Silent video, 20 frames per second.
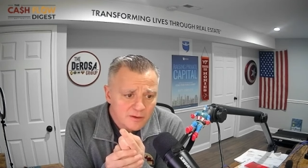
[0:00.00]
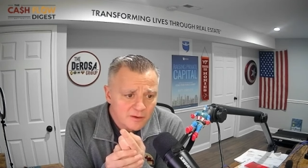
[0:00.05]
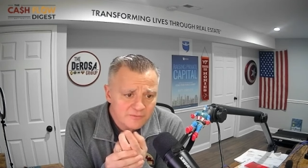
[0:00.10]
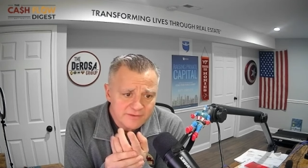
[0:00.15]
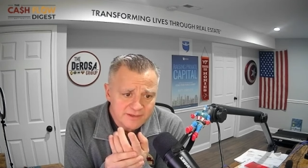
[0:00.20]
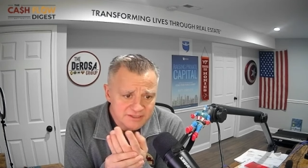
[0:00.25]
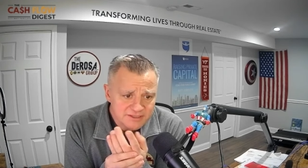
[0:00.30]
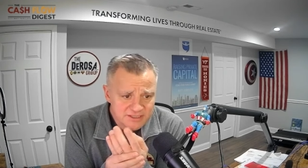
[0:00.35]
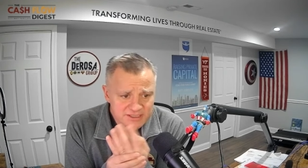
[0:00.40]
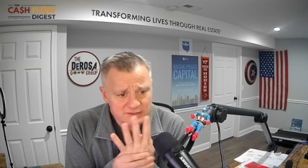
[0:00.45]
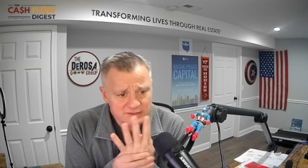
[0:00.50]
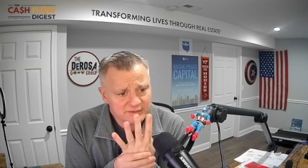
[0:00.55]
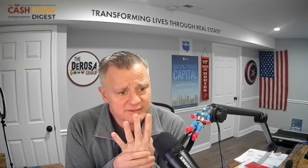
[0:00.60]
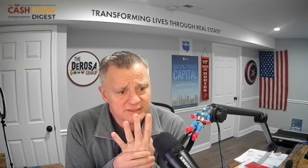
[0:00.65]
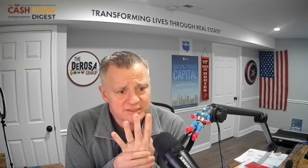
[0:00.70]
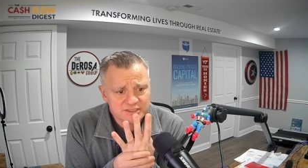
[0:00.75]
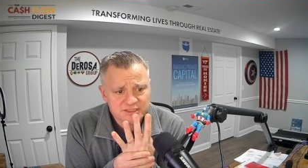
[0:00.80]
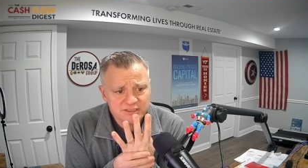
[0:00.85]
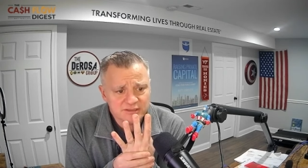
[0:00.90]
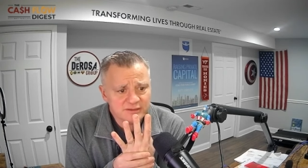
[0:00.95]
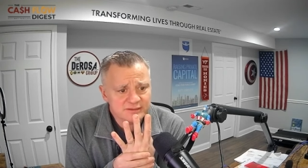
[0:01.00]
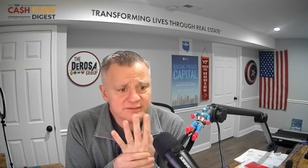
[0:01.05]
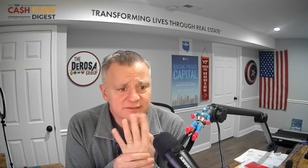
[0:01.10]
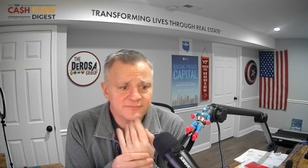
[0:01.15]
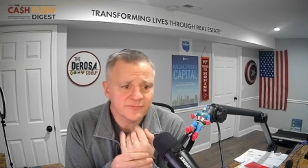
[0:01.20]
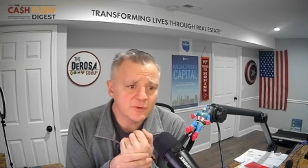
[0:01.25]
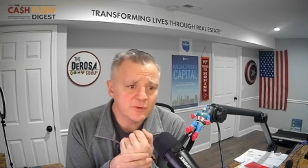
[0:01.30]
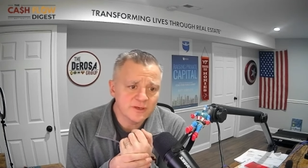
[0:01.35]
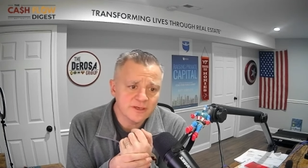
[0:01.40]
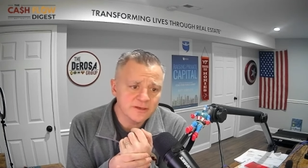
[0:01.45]
Hervé, she's looked at she looked at
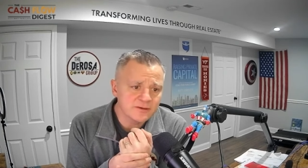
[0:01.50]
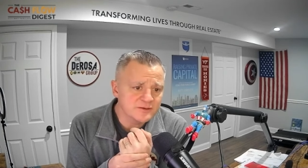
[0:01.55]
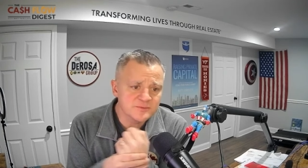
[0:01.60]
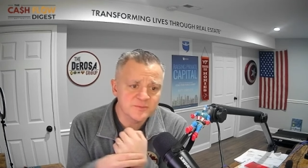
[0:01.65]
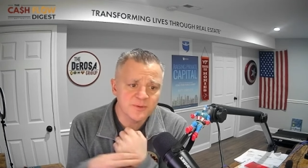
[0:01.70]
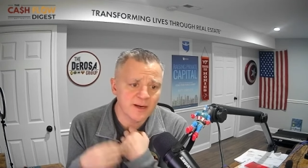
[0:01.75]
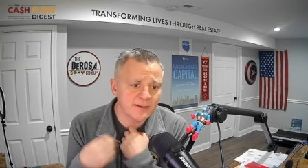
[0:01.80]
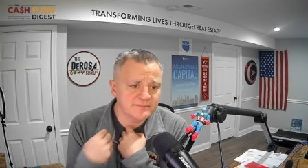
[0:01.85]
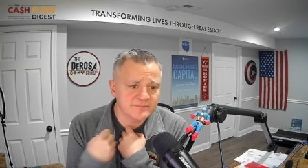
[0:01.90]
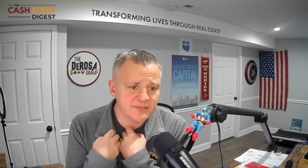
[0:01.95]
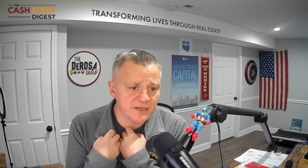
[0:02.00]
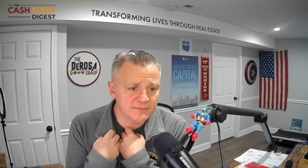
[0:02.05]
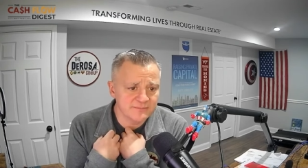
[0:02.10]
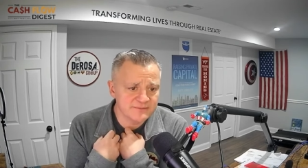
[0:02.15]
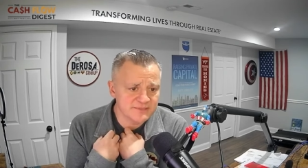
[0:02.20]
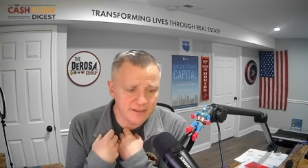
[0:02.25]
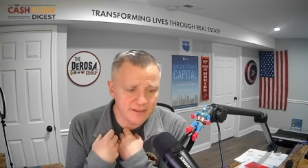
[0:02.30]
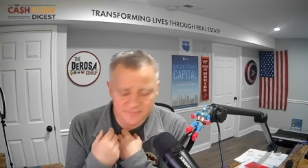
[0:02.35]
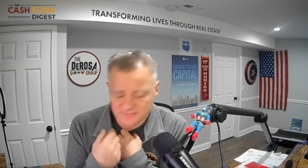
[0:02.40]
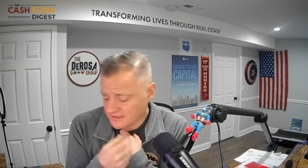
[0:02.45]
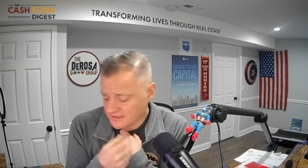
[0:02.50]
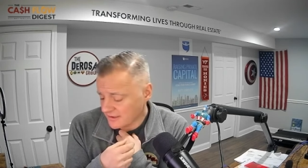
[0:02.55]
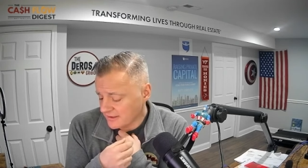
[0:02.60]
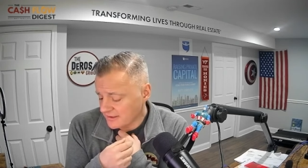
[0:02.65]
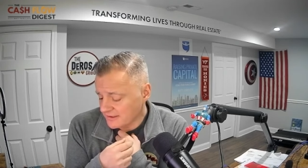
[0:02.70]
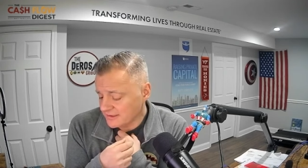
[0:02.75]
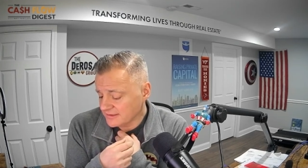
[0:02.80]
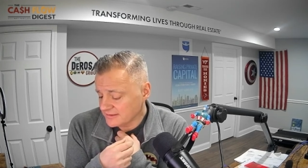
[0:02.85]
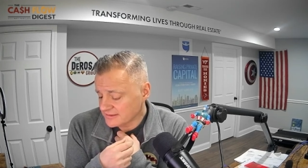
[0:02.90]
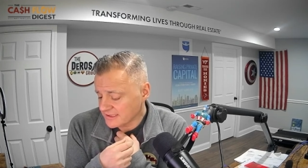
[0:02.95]
four deals, but I'm I'm I'm
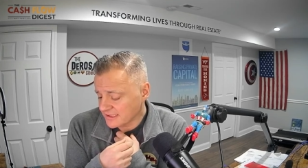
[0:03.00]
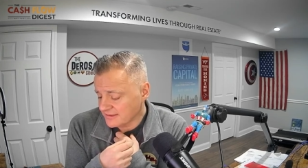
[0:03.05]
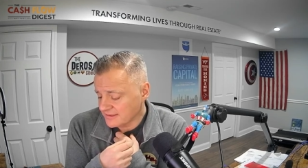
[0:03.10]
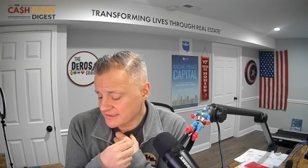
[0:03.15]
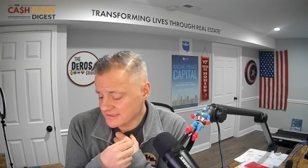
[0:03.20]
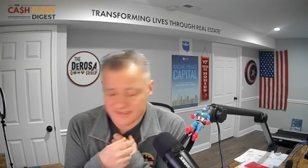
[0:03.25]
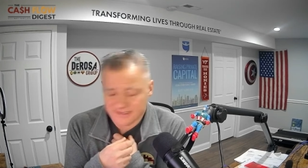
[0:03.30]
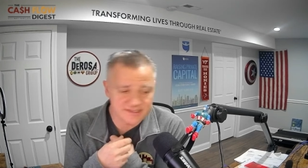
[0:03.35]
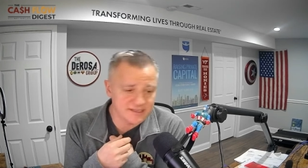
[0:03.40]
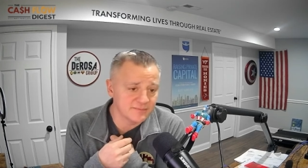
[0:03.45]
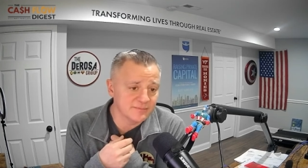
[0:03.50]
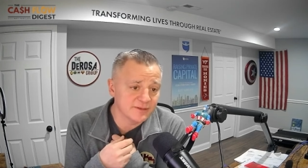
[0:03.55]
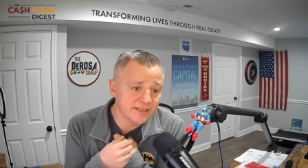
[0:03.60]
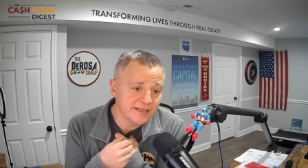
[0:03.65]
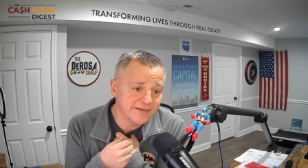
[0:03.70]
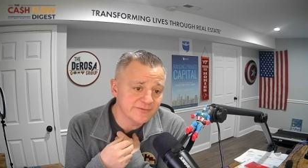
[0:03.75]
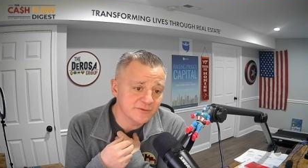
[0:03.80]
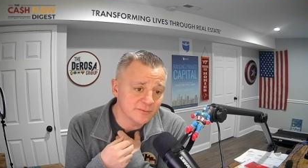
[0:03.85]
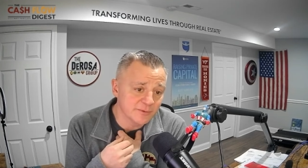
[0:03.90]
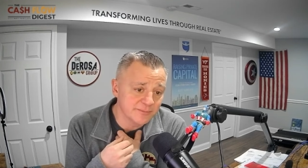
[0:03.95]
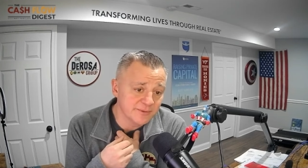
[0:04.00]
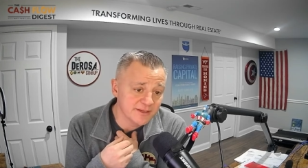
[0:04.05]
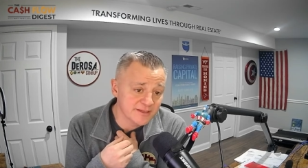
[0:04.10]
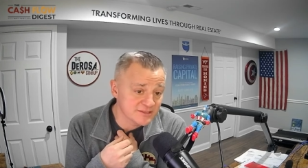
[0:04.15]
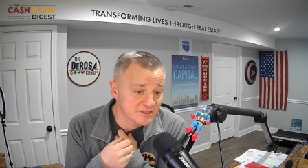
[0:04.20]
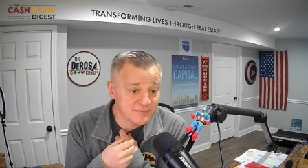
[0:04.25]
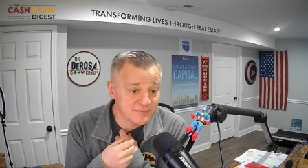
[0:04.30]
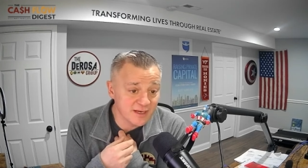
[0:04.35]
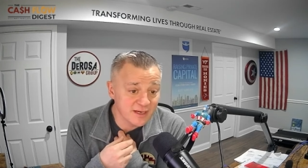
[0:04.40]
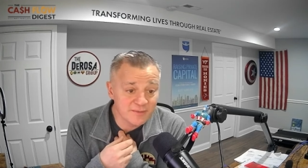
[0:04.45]
sorry to tell this is unbelievable
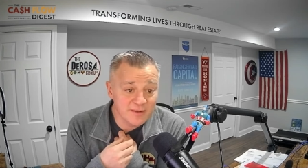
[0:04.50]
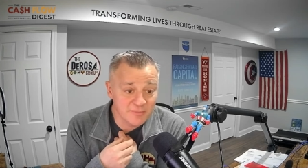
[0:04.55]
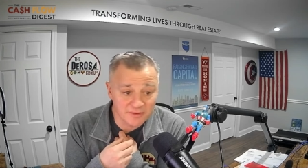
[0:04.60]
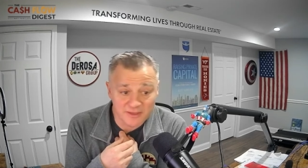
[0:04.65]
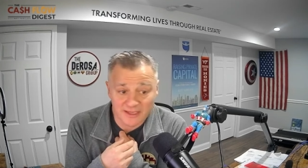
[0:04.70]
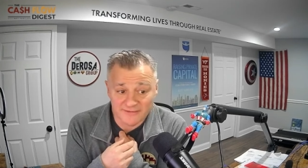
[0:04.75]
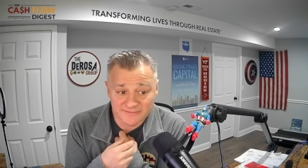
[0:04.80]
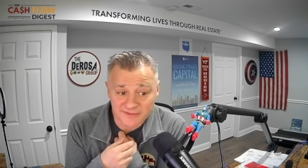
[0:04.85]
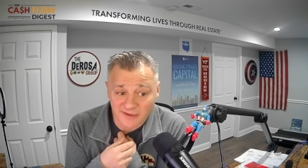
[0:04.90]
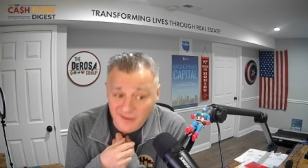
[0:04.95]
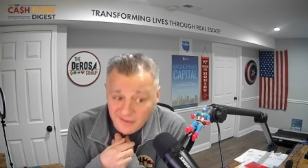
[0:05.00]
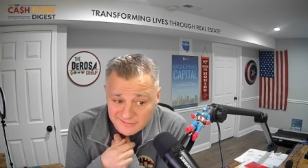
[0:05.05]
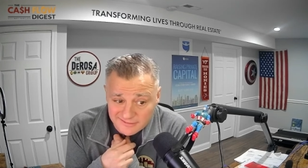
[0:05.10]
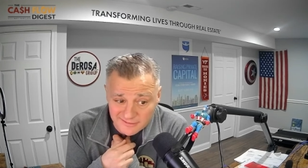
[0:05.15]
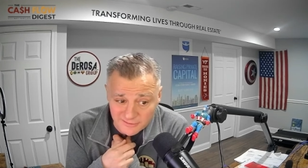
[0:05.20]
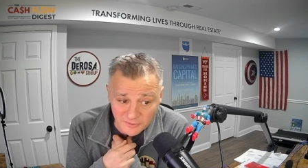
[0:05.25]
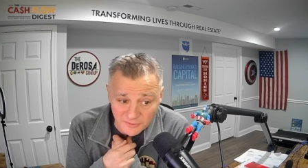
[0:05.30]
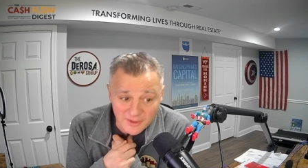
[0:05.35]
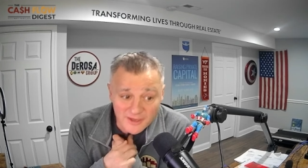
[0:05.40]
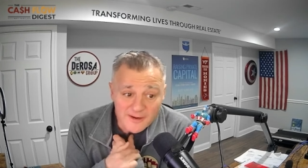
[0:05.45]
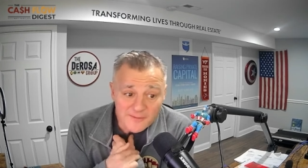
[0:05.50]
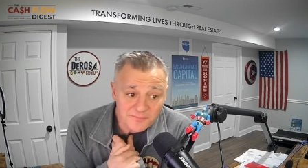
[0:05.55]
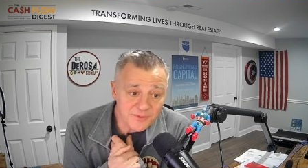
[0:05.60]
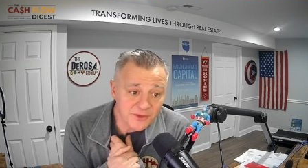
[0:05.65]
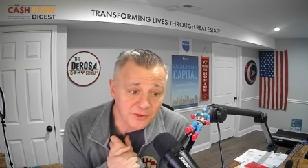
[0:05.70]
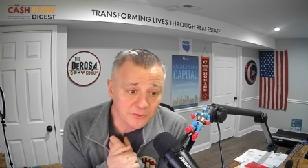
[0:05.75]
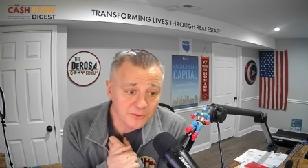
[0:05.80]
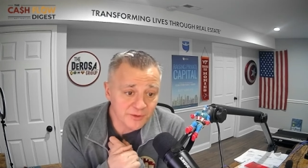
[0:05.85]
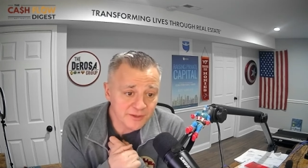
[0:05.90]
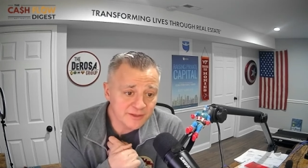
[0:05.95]
because many people I've talked to
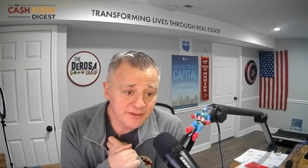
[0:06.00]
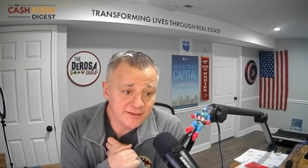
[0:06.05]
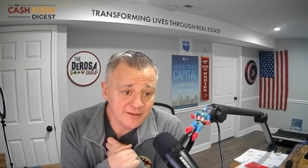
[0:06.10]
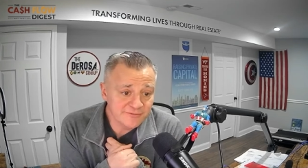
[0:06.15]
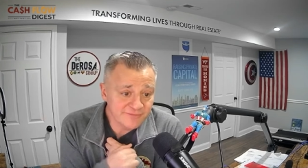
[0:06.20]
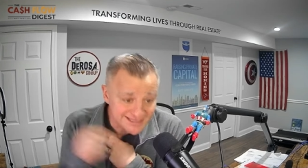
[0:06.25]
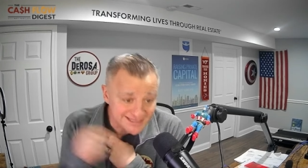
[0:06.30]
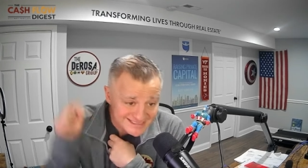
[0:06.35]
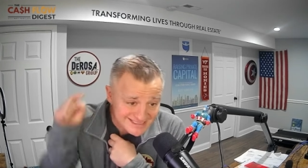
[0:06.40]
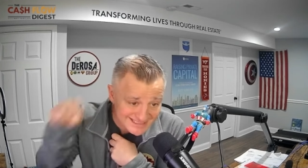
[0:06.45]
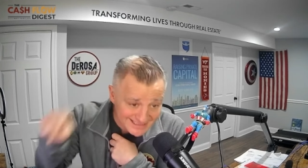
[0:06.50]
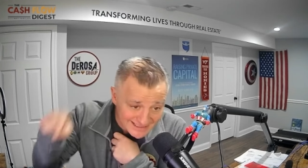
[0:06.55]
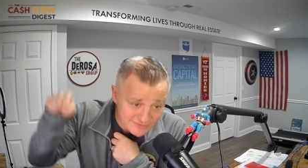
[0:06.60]
that are looking to invest